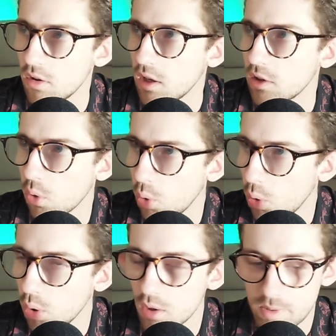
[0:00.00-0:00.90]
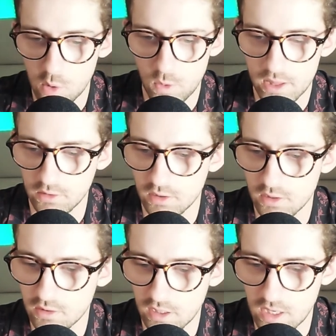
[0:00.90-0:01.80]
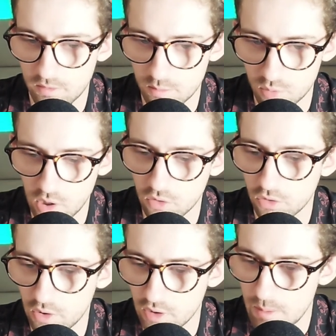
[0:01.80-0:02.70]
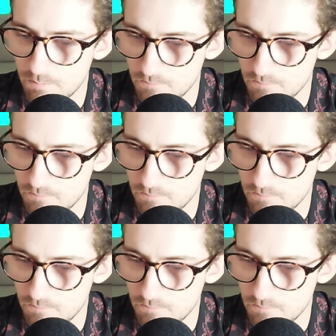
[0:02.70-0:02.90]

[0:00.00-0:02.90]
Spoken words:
It's all about Wellington in the second half. The pressure is on them.